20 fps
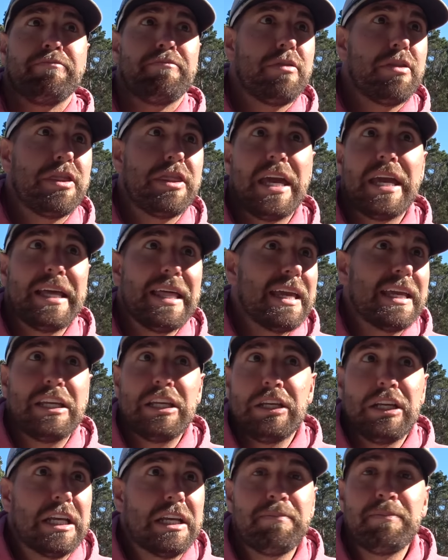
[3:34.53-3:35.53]
they, they,
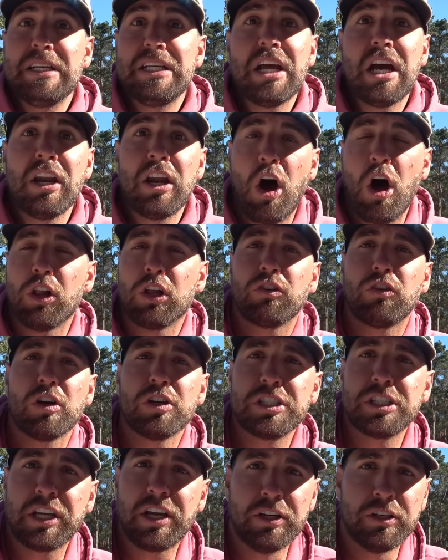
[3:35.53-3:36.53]
can be done all
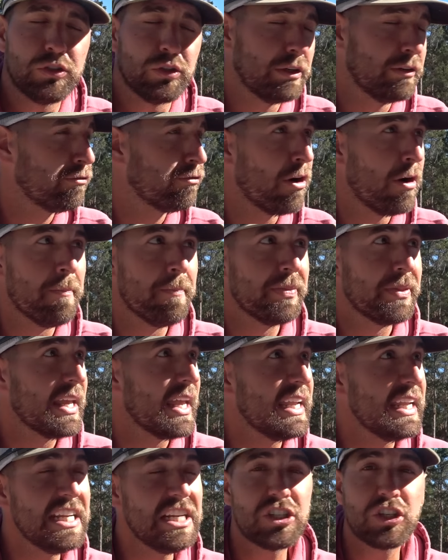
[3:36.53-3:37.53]
across the country from
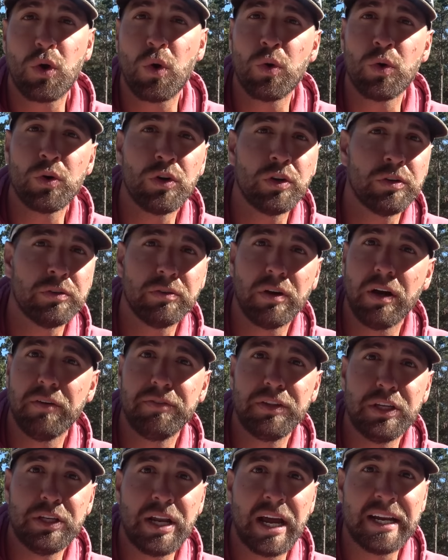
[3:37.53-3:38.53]
each corner of
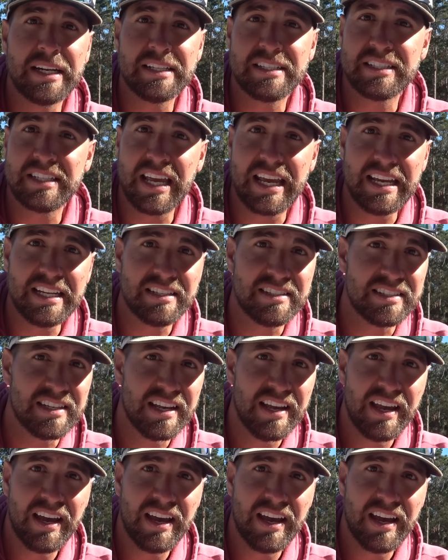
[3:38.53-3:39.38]
the United States,